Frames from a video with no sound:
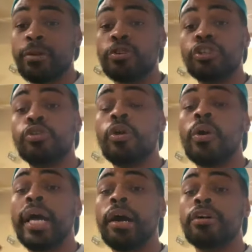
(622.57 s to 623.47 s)
When you
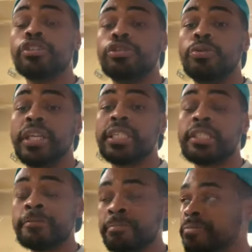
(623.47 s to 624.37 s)
go out and do this
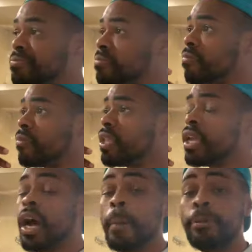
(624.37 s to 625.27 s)

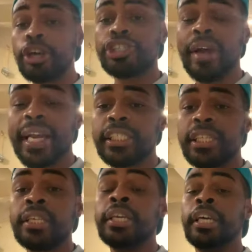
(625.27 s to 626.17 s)
BRRRR
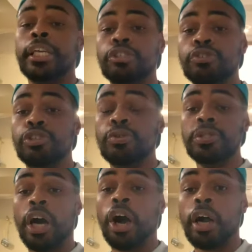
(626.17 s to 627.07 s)
strategy and you use
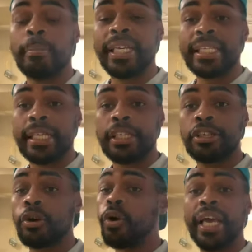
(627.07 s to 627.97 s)
a hard money lender
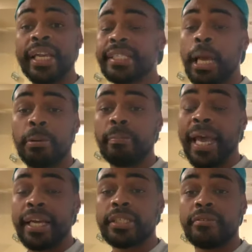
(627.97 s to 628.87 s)
or any type of
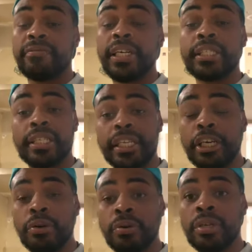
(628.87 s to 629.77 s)
bank to fund the deal,